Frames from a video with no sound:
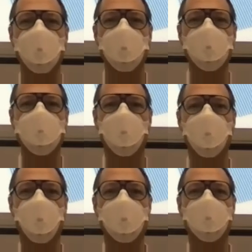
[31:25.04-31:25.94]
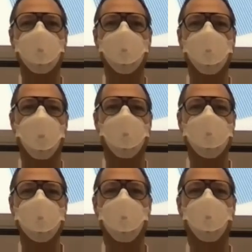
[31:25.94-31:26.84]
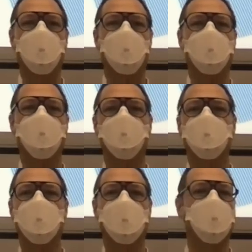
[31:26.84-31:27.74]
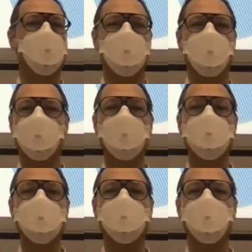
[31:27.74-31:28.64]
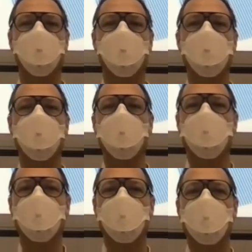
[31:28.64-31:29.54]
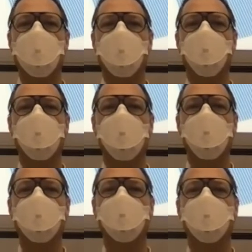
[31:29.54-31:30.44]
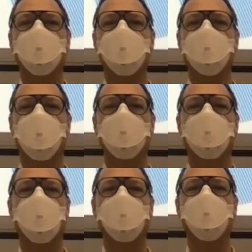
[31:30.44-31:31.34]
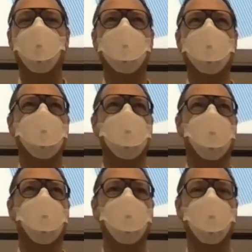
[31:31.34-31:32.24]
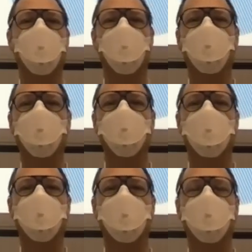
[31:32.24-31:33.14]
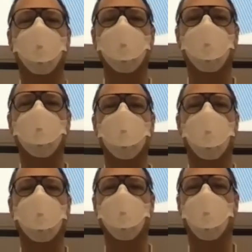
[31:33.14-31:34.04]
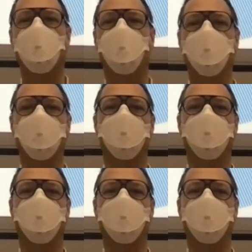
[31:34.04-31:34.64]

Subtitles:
So imagine we have a sample that looks like this, and we shine light, which is not uniform, but which also has a pattern.